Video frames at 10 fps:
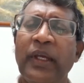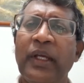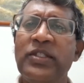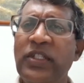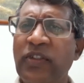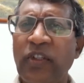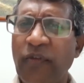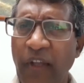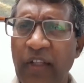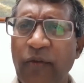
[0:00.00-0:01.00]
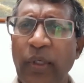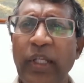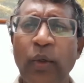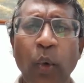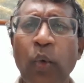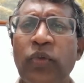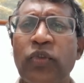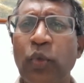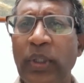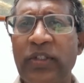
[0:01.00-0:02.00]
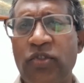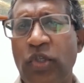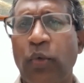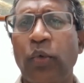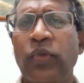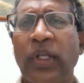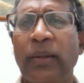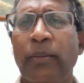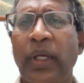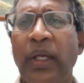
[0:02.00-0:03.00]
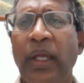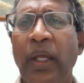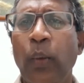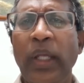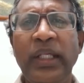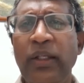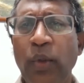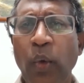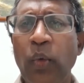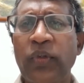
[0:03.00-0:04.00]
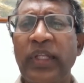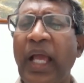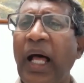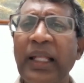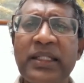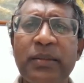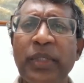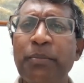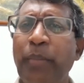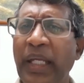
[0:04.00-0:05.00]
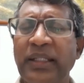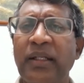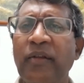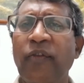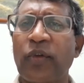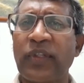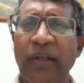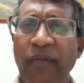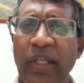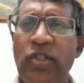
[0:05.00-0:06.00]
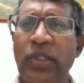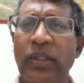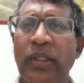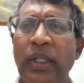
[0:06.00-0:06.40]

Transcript: Jesus faithfully goes toward Jerusalem, where He knows the ultimate battle for salvation